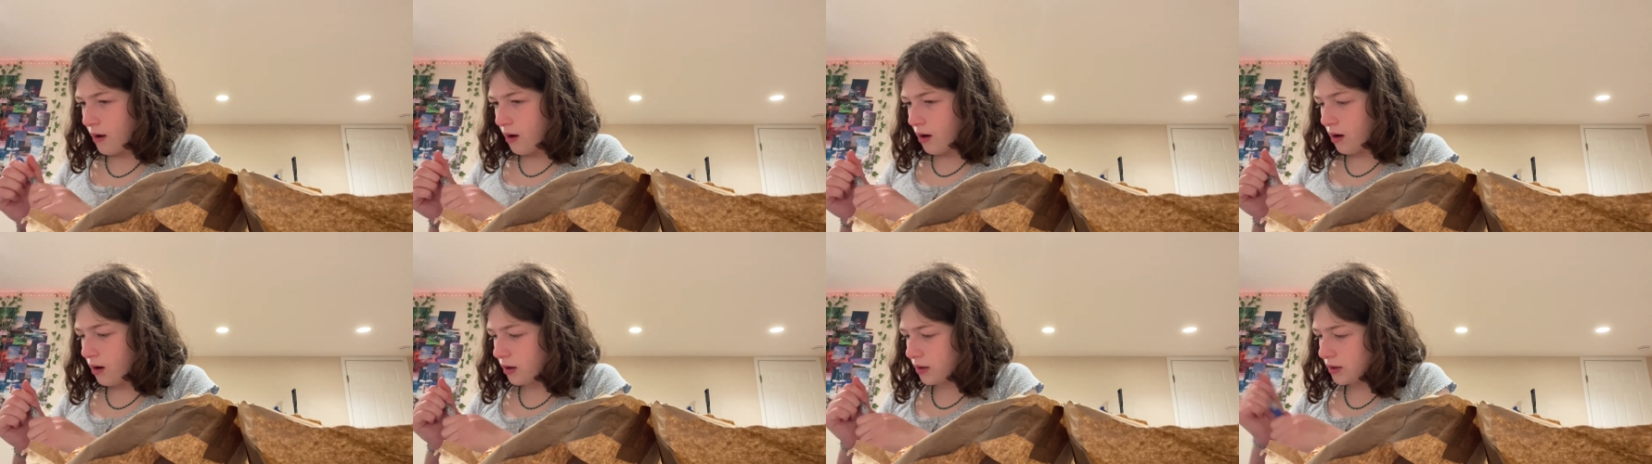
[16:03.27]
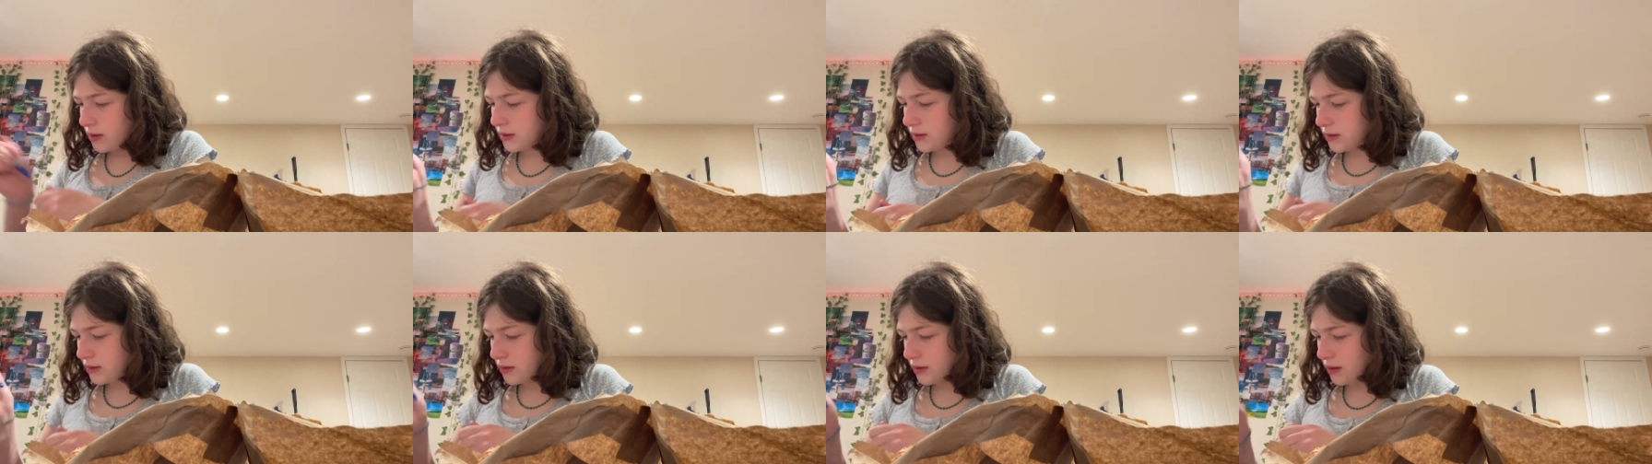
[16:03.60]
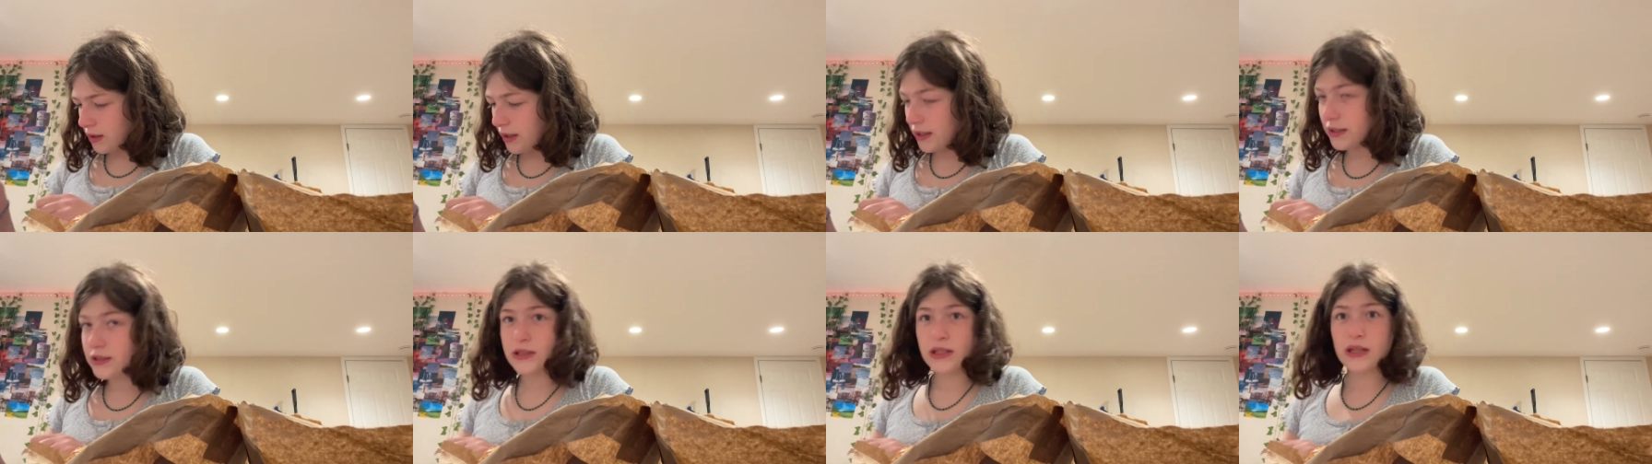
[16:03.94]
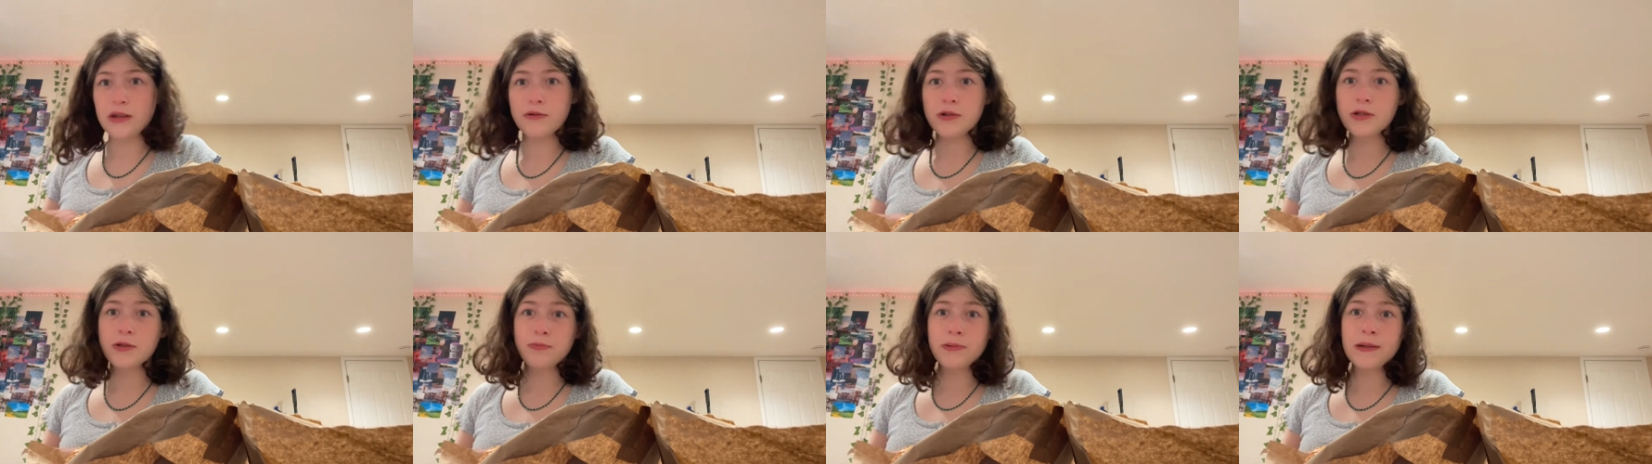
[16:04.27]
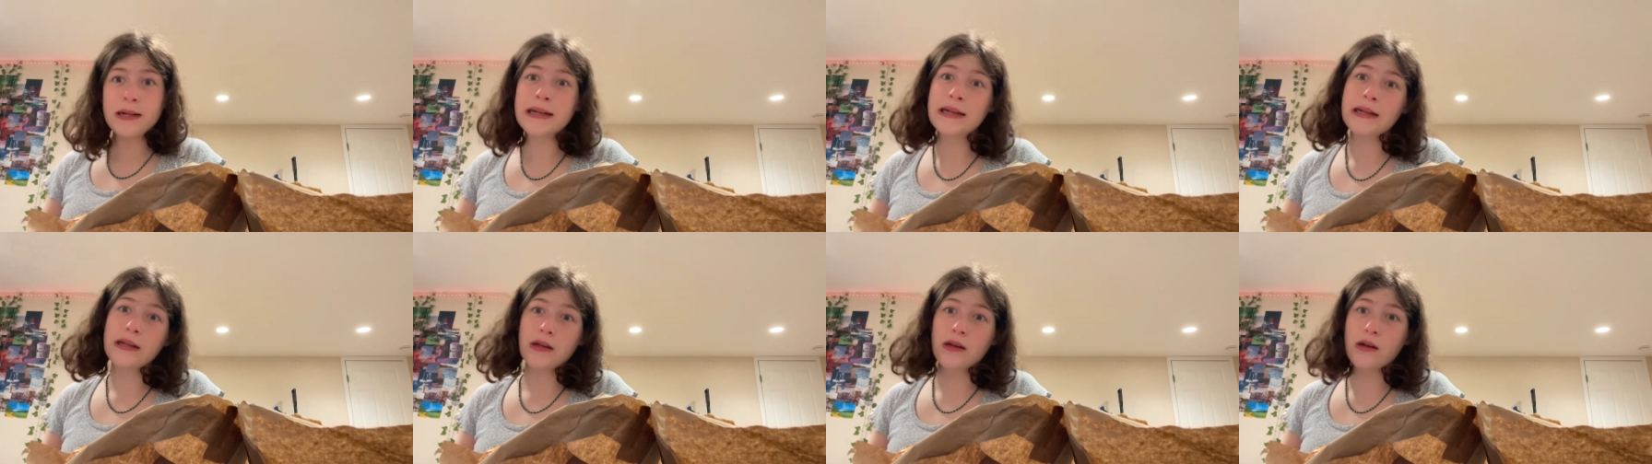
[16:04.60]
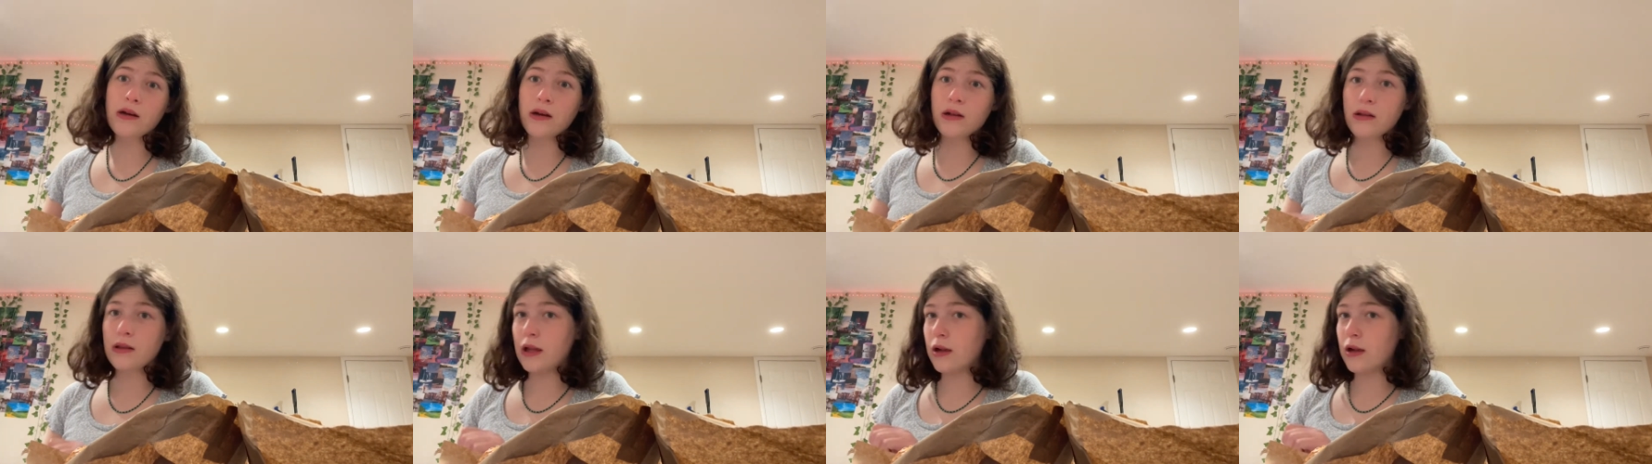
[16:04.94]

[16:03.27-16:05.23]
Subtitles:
honestly, it was pretty good.